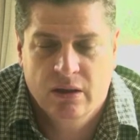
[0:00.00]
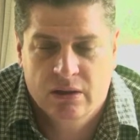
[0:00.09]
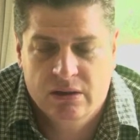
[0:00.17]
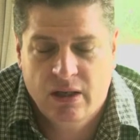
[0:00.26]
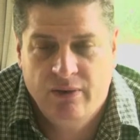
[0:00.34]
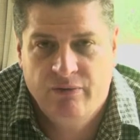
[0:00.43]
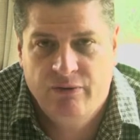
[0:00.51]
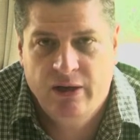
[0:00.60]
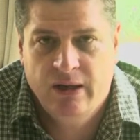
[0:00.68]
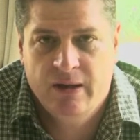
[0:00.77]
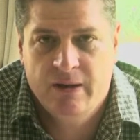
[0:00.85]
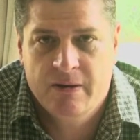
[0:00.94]
It's
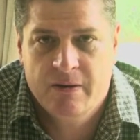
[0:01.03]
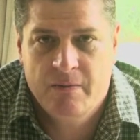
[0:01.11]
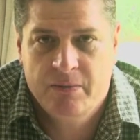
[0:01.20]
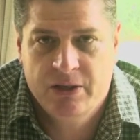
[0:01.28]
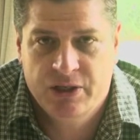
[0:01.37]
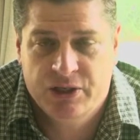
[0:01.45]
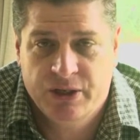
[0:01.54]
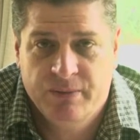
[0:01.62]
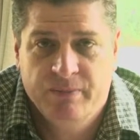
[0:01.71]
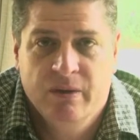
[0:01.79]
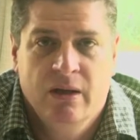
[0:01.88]
unfair competition.